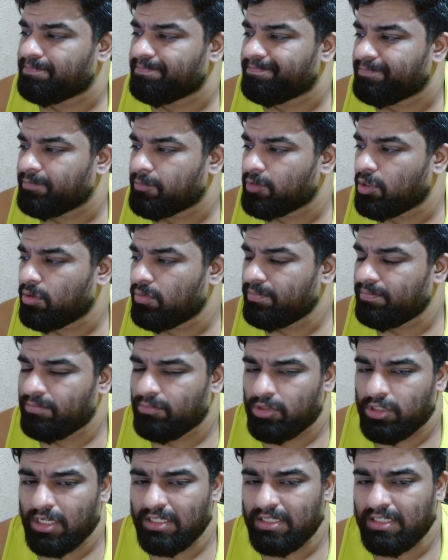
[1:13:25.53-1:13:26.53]
No,
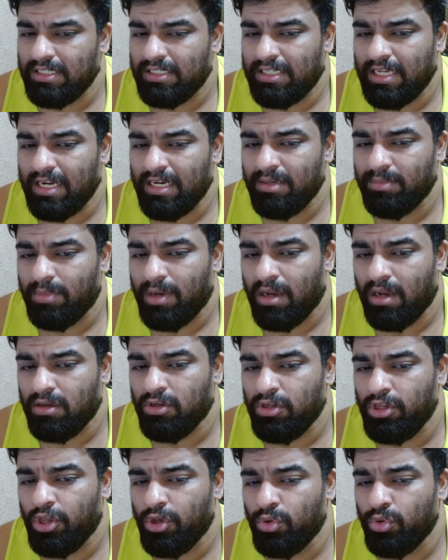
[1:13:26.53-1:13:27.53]
Chelsea signed Mark
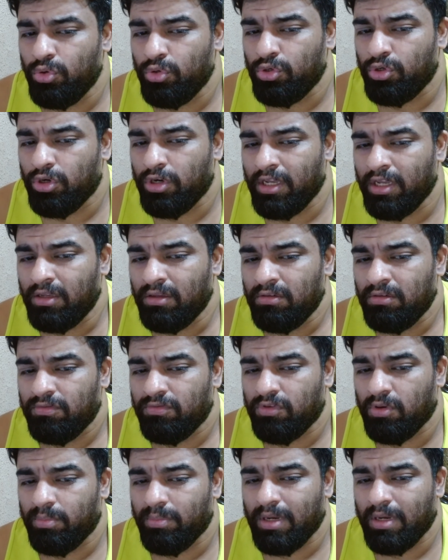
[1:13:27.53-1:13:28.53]
Guehi today
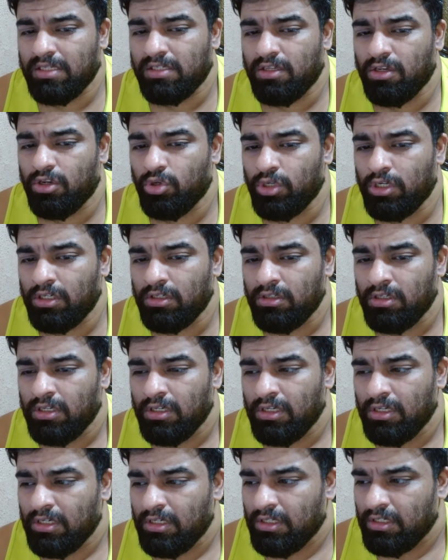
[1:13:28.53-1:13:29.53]
from Barcelona.
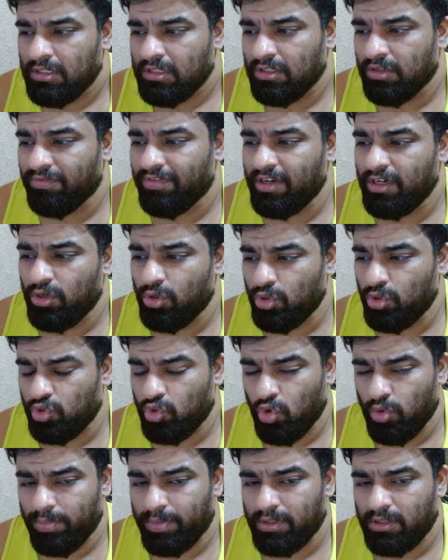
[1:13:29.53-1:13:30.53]
The window is
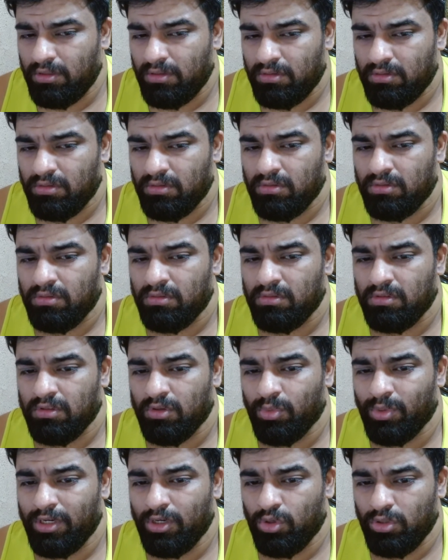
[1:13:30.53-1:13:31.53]
open. The
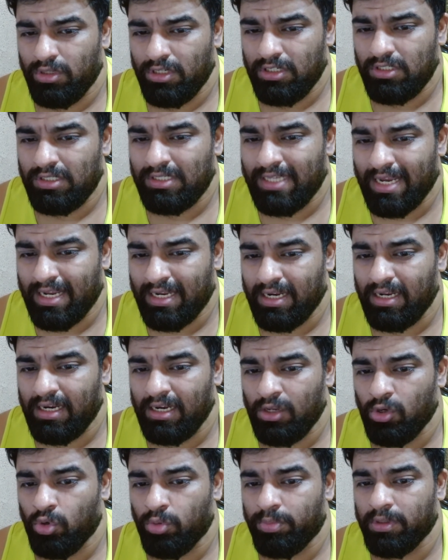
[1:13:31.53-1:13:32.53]
window is technically
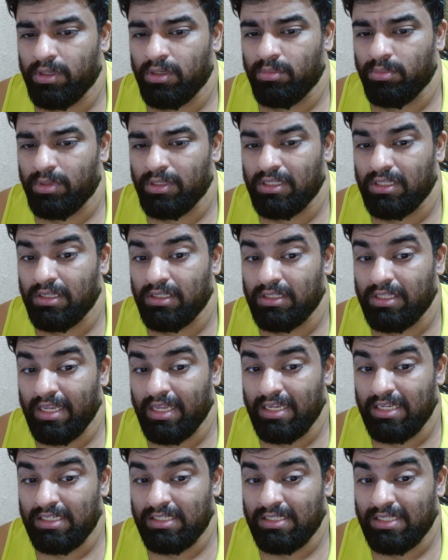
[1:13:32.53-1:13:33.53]
open, but the thing
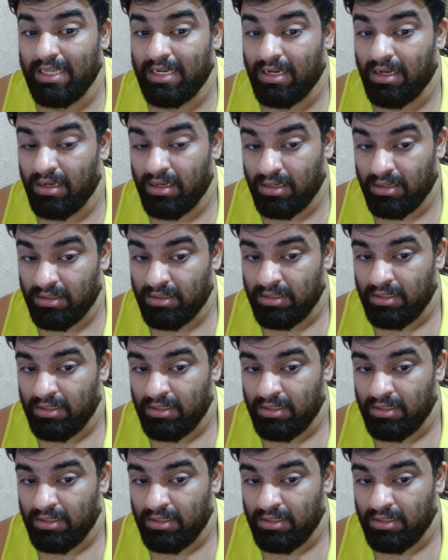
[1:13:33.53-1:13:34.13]
is the